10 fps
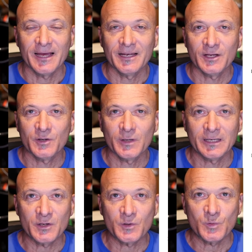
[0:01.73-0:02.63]
Hello,
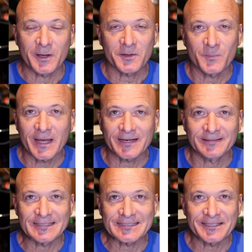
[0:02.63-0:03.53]
hello, welcome
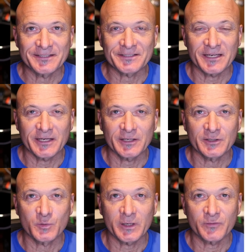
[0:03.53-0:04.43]
back. This is
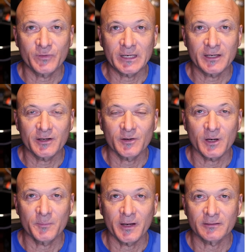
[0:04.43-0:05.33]
a quick video
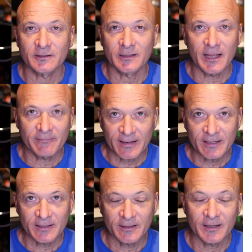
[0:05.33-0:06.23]
about
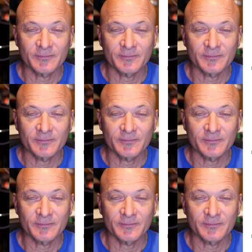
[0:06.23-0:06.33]
clave.